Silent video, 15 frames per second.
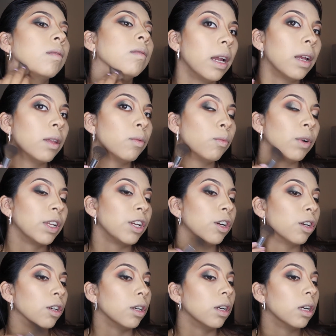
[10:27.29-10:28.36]
And when
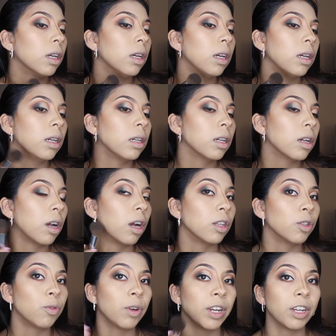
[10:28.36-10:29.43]
you're
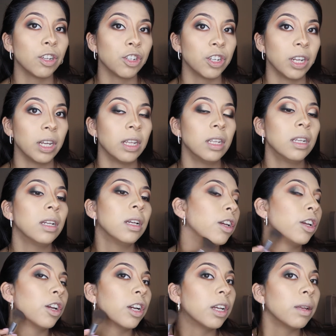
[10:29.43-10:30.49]
contouring your chin,
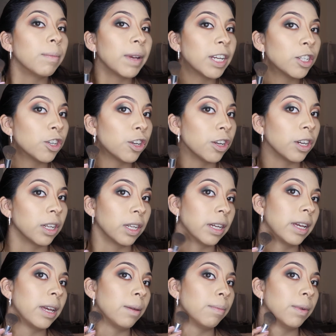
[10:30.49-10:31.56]
you're gonna make sure you're gonna
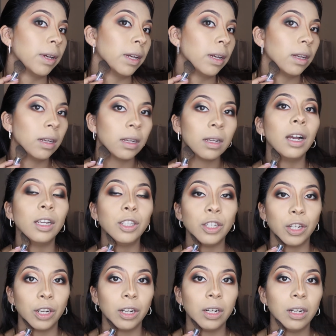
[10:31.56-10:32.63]
keep it
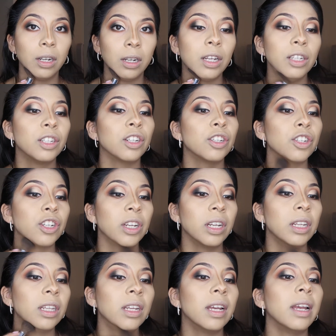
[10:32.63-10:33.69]
under your
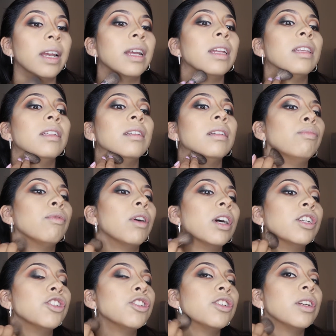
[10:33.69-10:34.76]
chin and
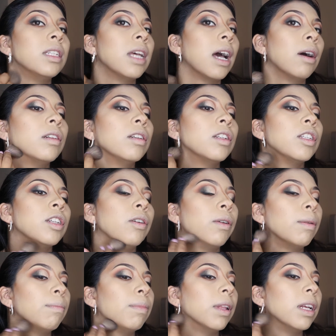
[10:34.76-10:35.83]
brush down so
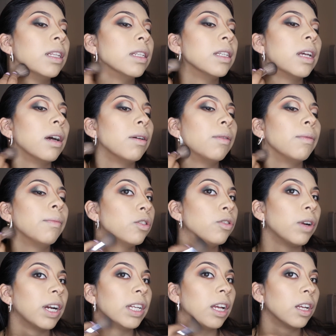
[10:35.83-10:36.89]
it blends out.
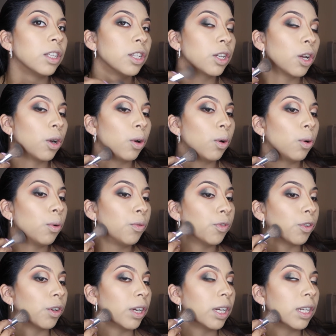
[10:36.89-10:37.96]
Try not to go
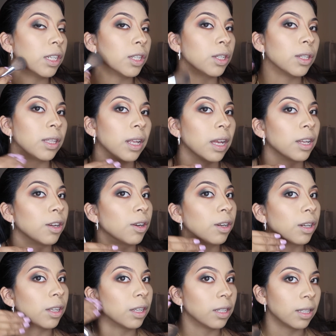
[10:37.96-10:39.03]
over it, and then you're
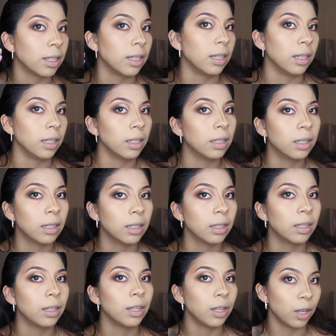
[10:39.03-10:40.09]
gonna see
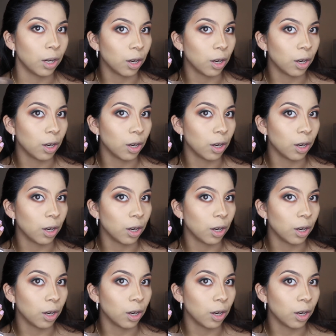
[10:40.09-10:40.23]
your